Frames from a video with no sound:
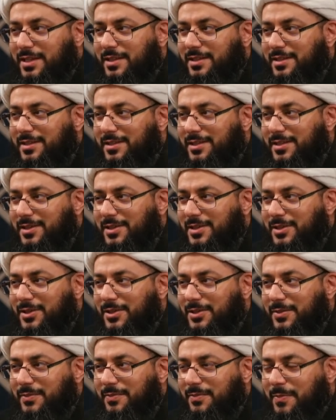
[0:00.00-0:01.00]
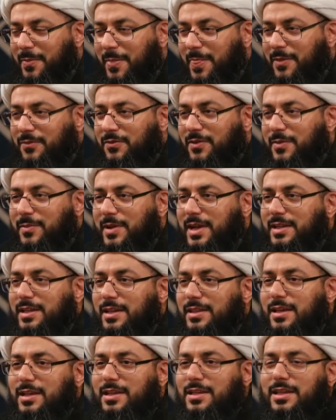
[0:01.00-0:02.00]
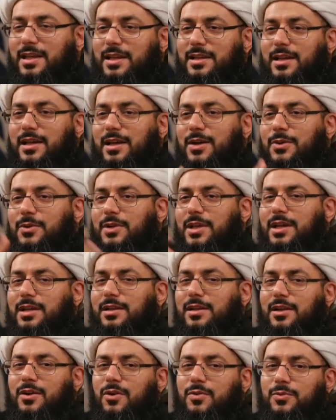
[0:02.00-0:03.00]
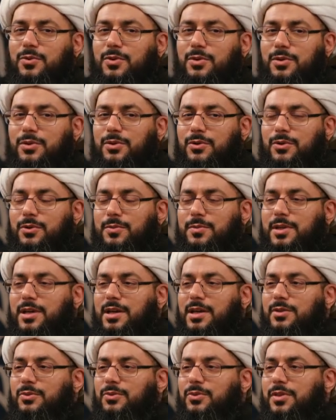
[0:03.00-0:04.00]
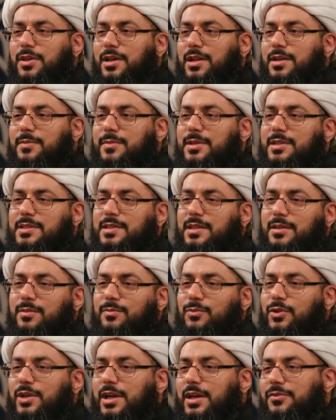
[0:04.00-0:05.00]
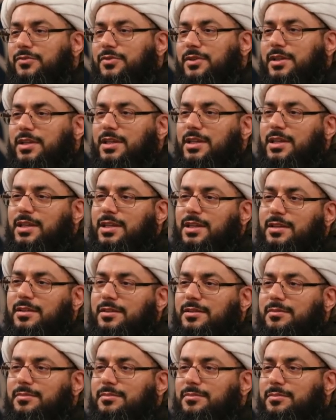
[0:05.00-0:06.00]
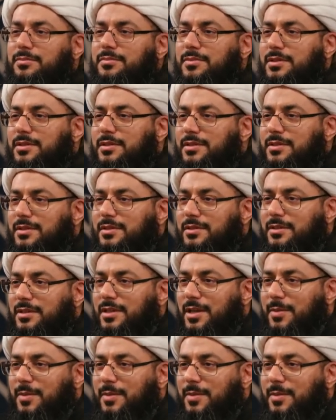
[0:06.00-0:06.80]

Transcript: declare that Ali is a Muslim, that you can take your faith from him, it means all those people were